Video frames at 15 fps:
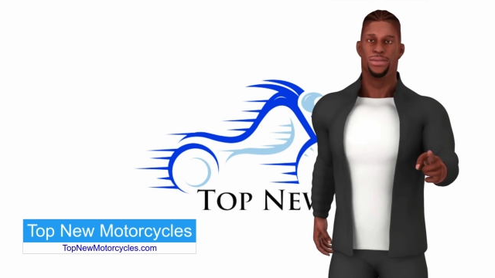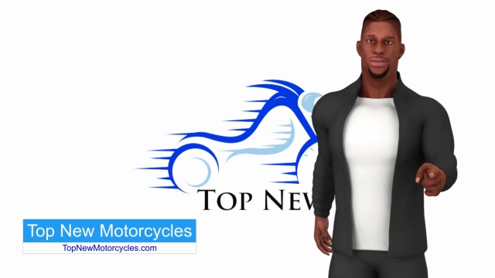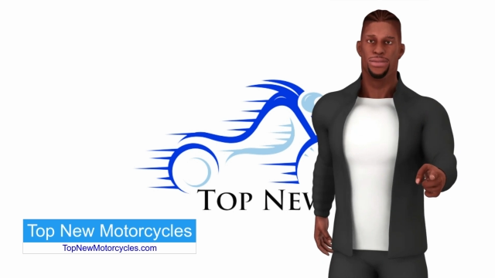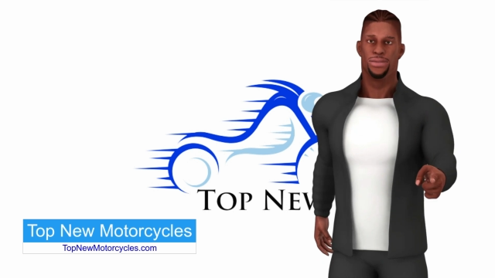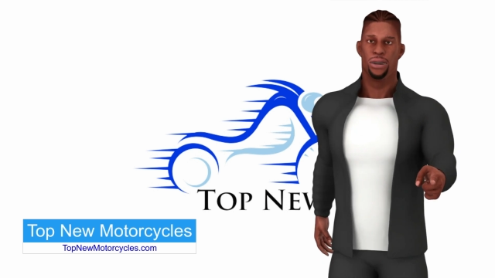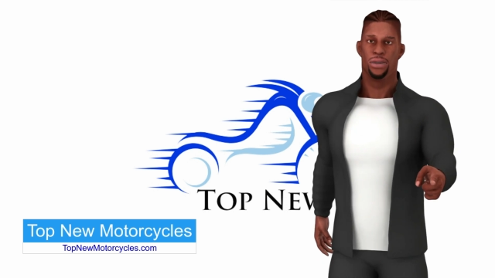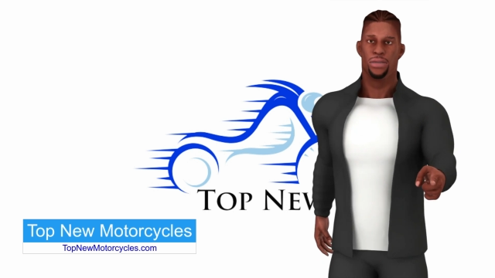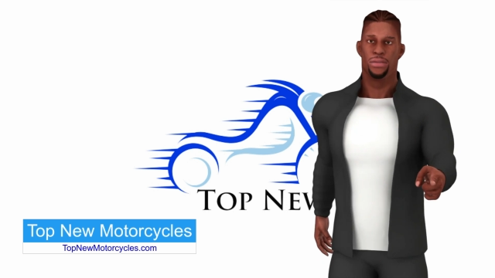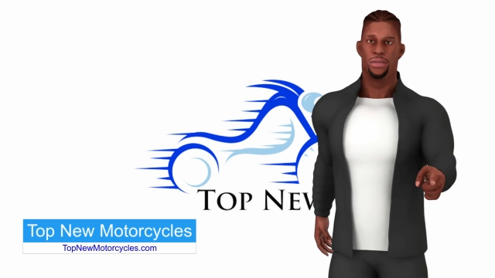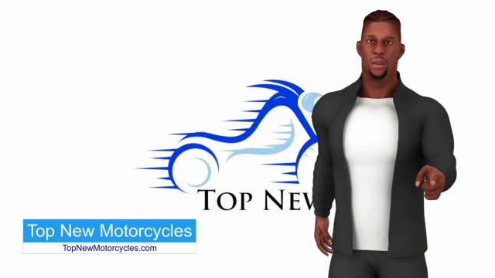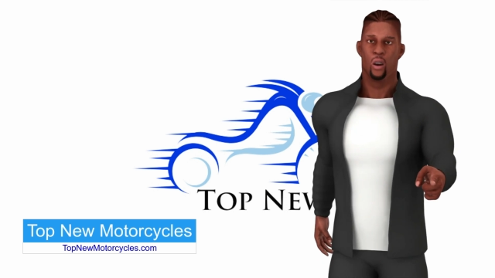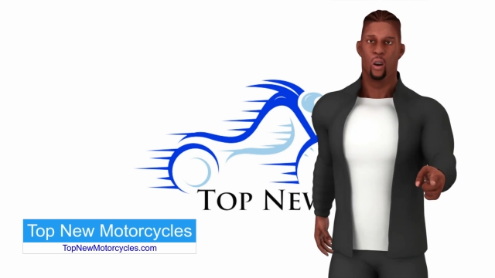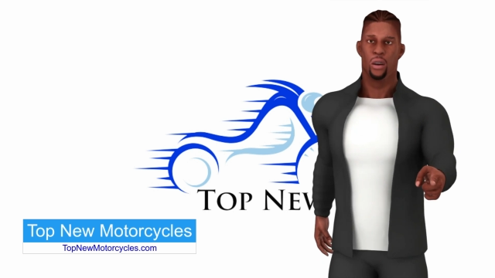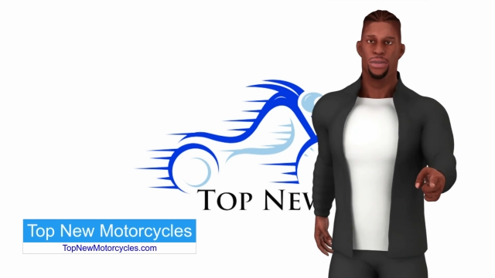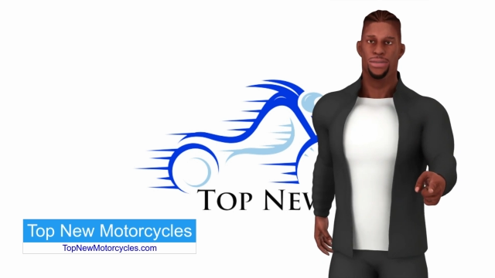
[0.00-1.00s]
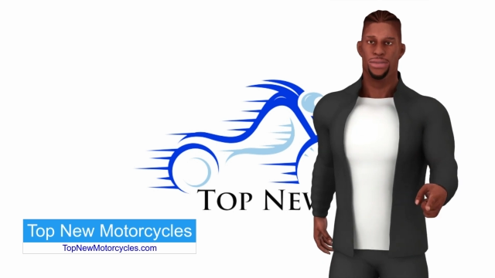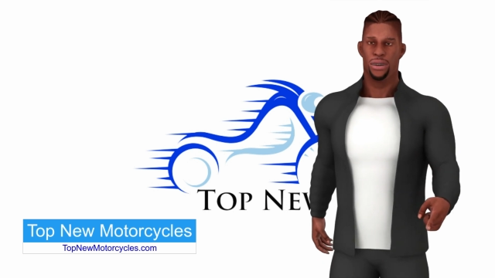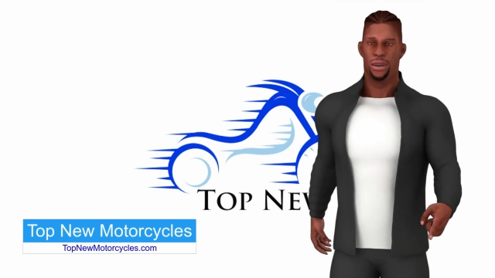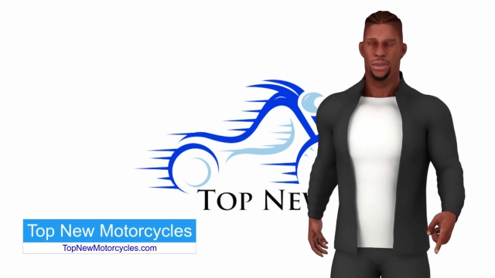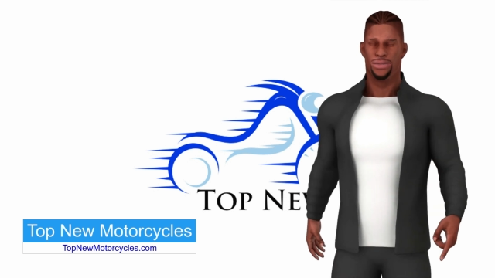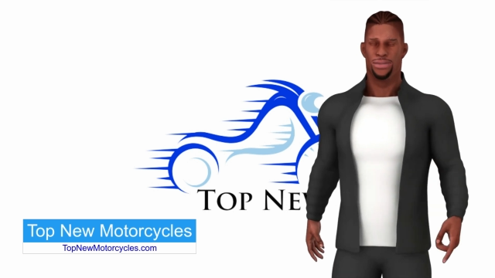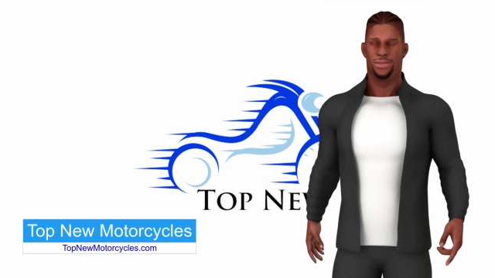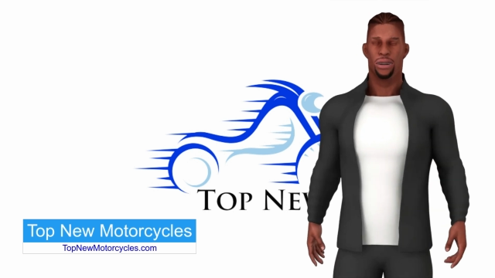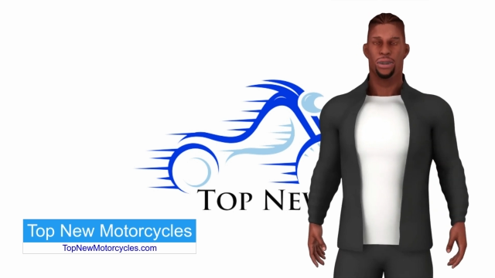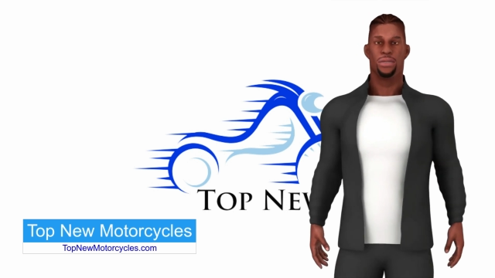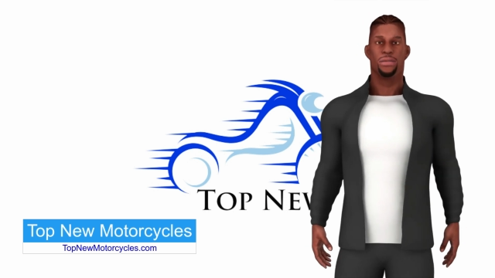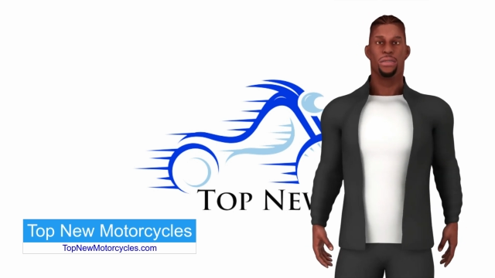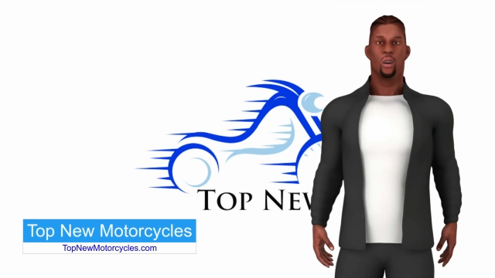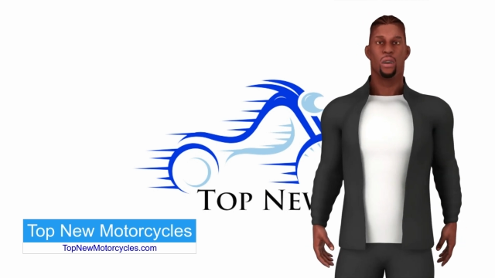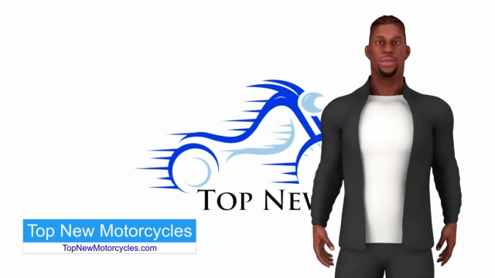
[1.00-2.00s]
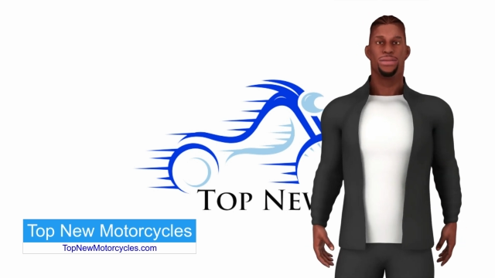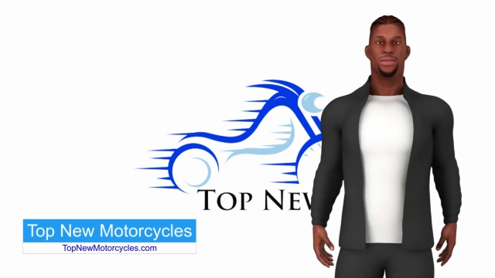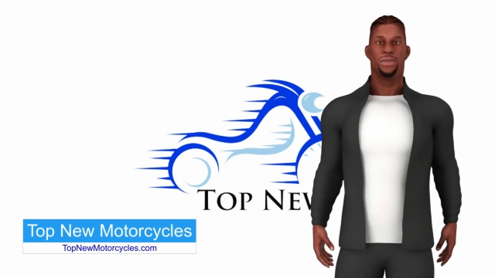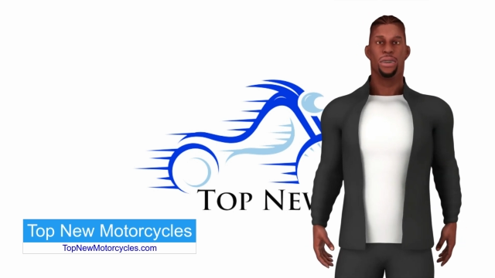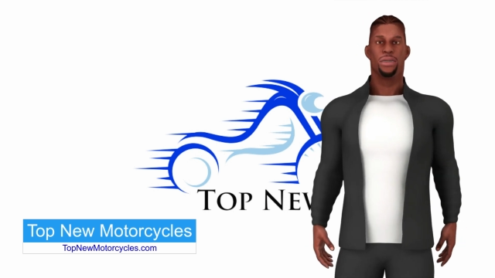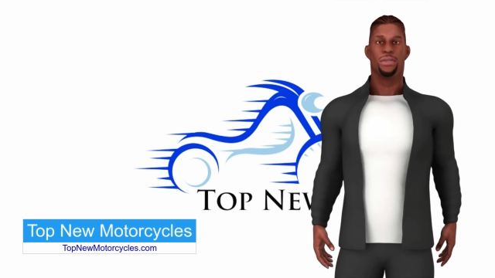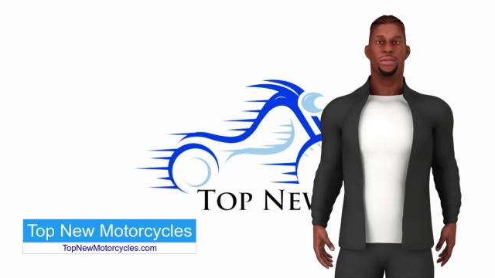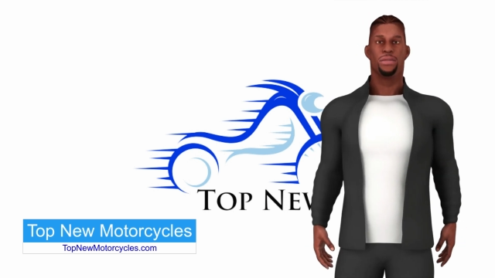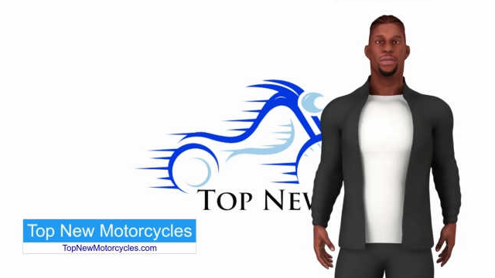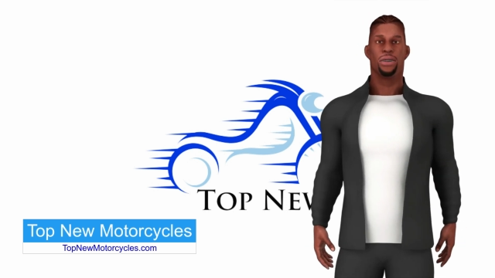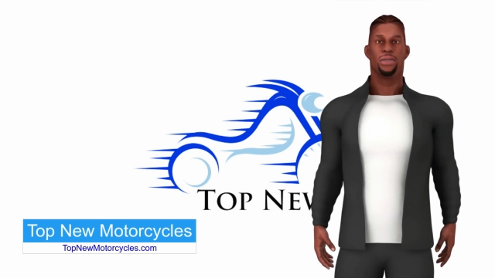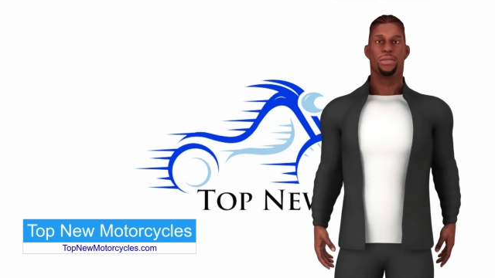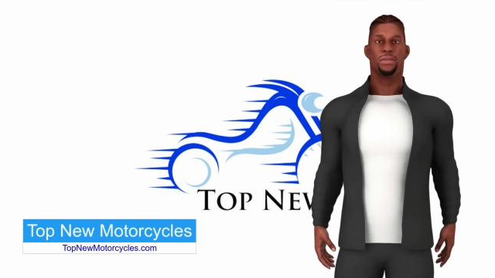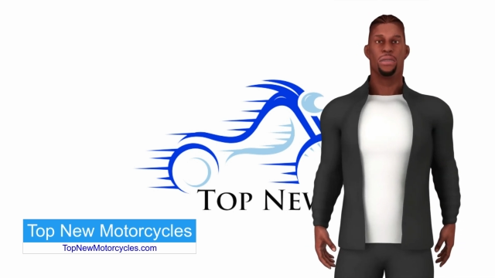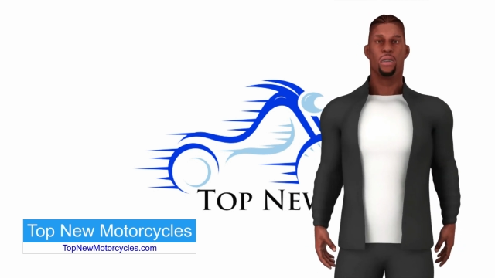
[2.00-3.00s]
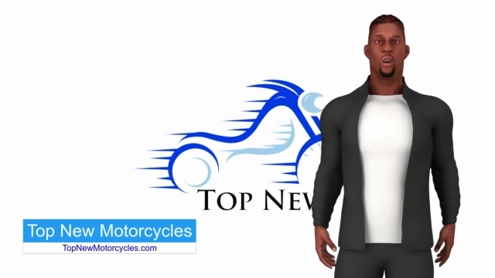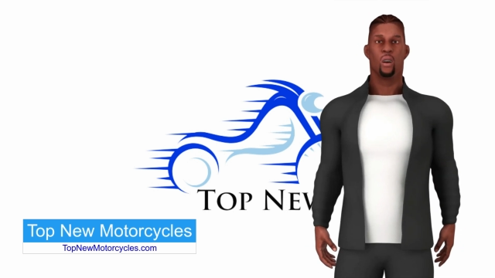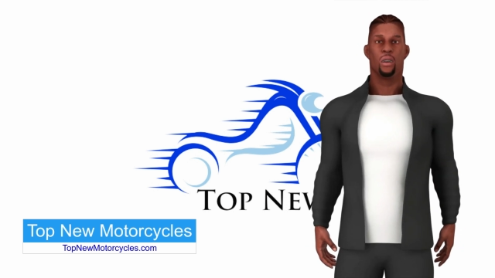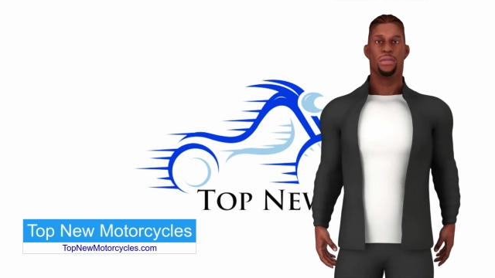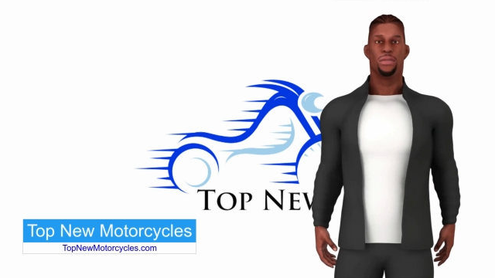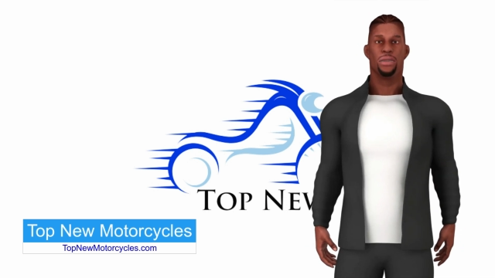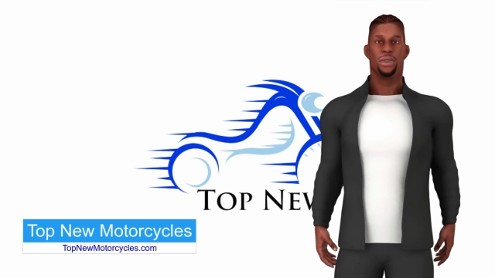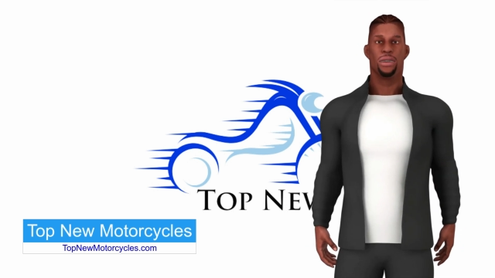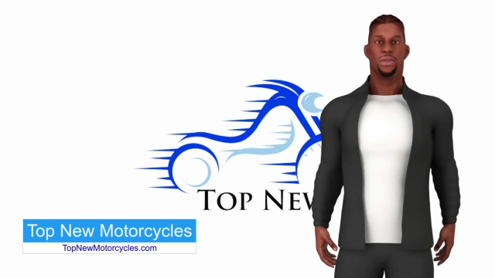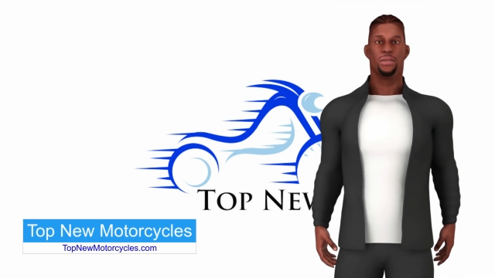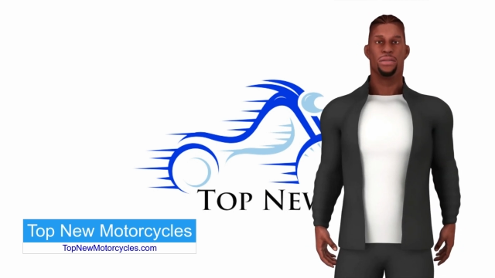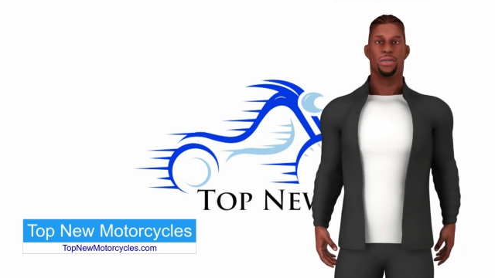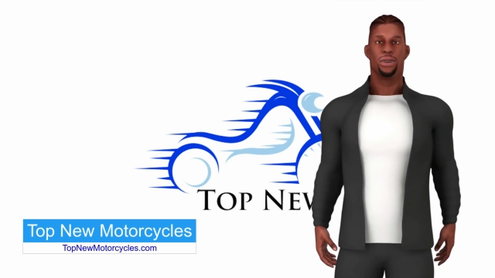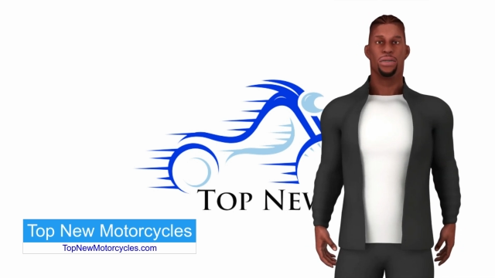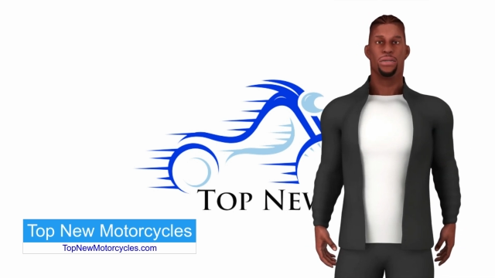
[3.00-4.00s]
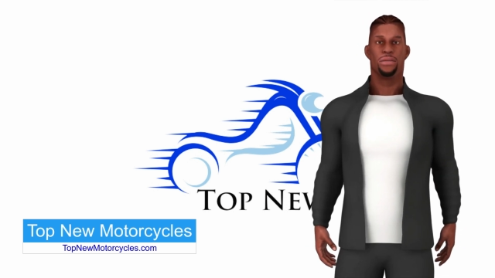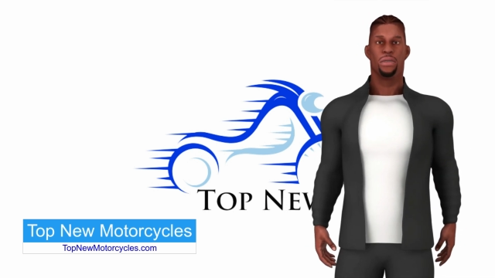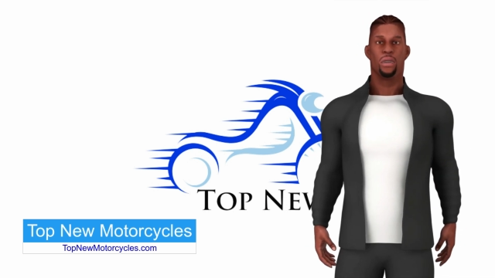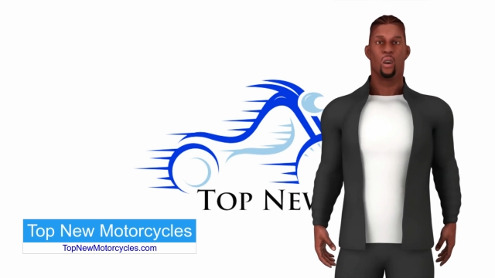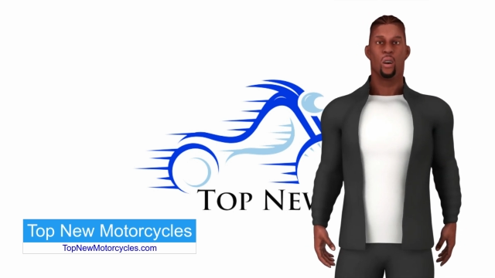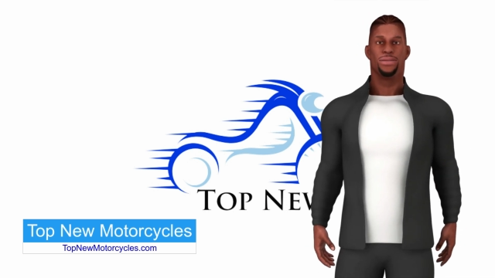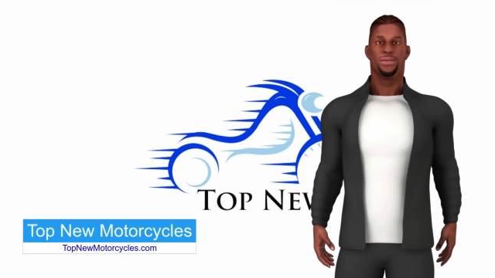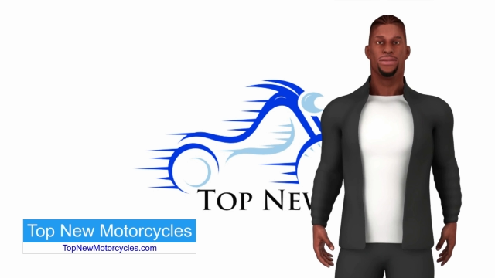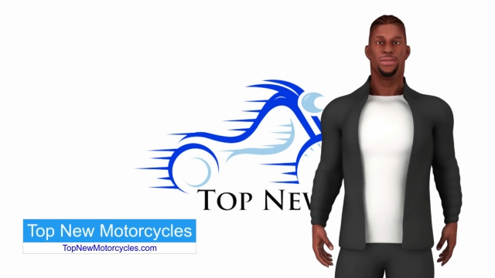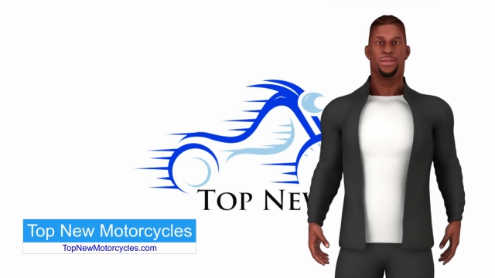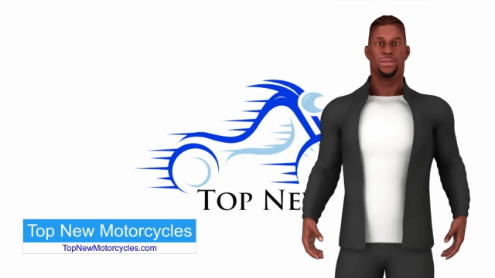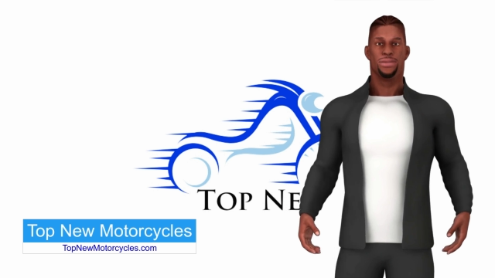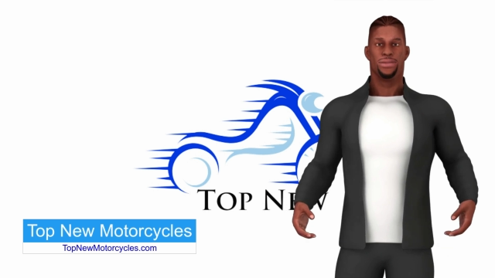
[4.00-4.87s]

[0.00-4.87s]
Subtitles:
Many drivers don't expect a pedestrian to ride an electric bike at a fast pace.